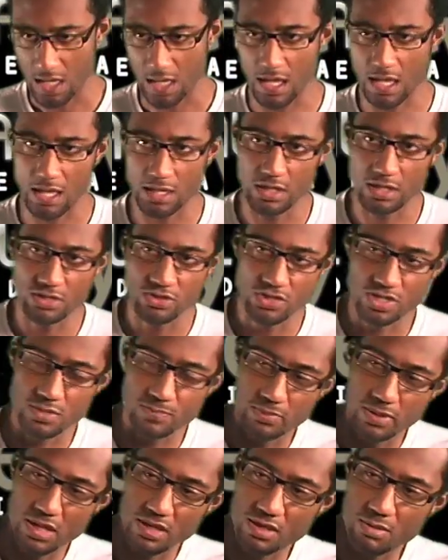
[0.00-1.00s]
And you
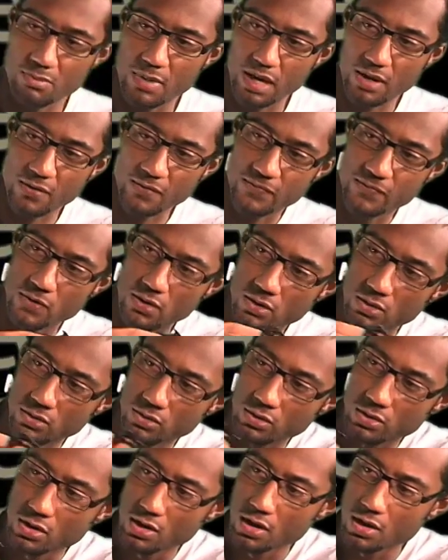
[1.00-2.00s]
just plug the
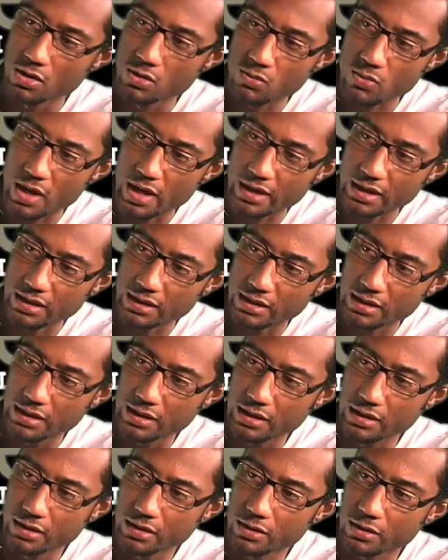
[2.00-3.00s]
microphone right in
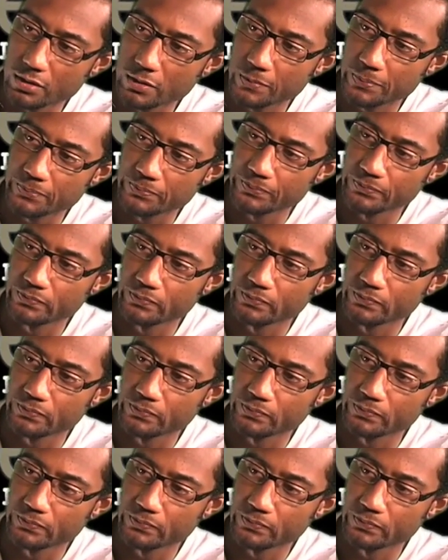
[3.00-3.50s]
here.